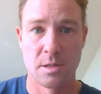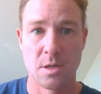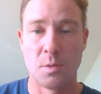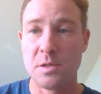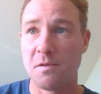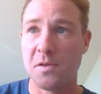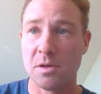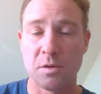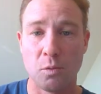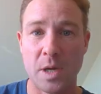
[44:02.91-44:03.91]
When you
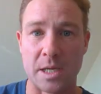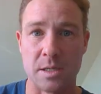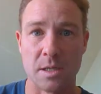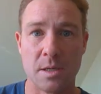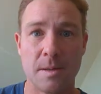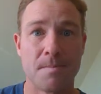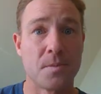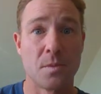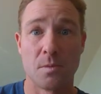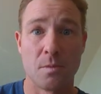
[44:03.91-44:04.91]
feel the wind,
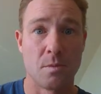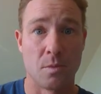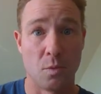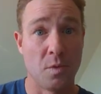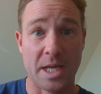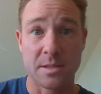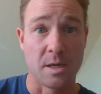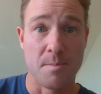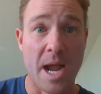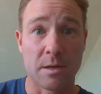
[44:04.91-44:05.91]
well, that's on
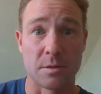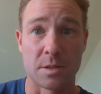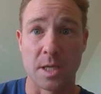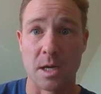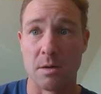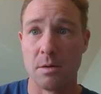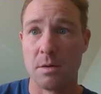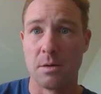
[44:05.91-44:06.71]
a macro scale.